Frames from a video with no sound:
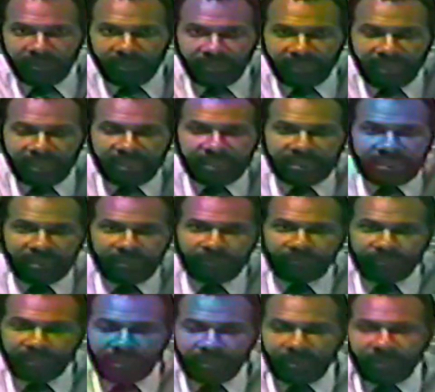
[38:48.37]

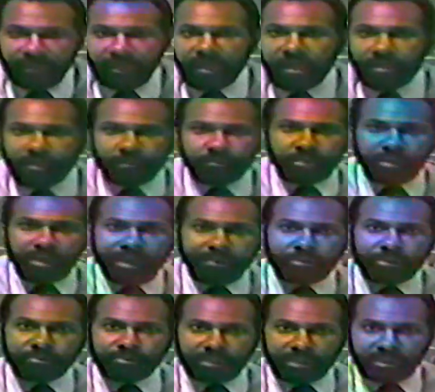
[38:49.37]
they are
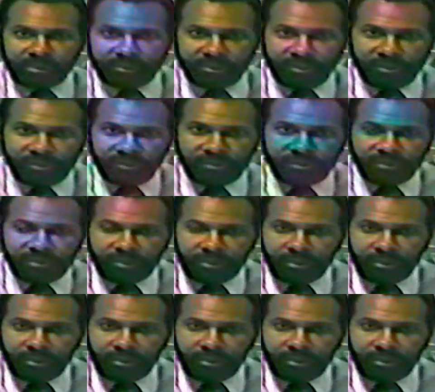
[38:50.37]
probabilities